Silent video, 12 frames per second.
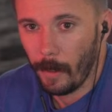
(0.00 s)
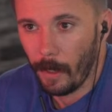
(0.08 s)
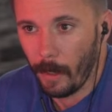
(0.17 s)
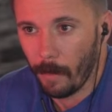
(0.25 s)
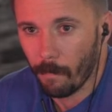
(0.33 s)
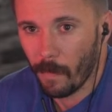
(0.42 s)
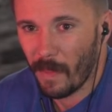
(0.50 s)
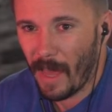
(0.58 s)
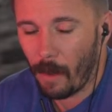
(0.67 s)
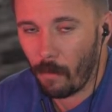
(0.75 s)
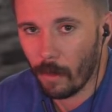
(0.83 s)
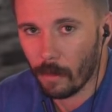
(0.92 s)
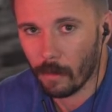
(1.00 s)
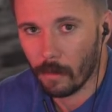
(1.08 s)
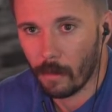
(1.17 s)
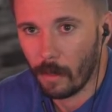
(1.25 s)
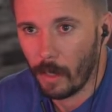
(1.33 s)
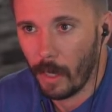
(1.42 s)
that
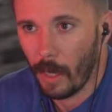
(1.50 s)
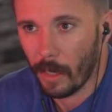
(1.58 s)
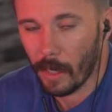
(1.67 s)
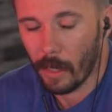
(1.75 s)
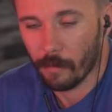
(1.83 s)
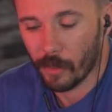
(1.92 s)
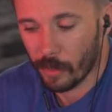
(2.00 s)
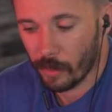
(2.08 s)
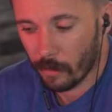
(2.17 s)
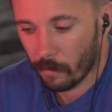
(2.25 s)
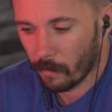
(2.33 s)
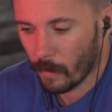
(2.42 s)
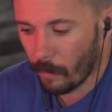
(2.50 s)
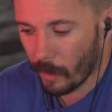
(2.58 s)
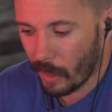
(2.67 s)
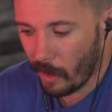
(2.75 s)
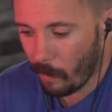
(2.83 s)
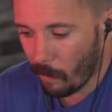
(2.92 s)
one I kind of just, I'm
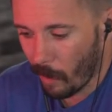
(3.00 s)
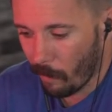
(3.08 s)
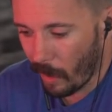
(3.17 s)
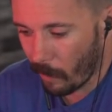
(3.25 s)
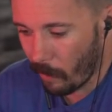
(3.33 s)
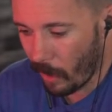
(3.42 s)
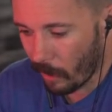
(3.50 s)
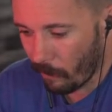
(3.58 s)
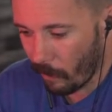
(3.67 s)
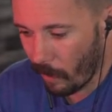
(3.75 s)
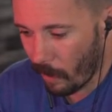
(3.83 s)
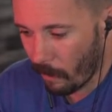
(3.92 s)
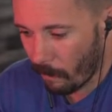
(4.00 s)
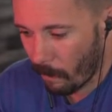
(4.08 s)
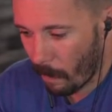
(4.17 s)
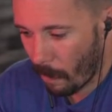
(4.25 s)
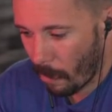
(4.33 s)
going to keep in my back pocket for now.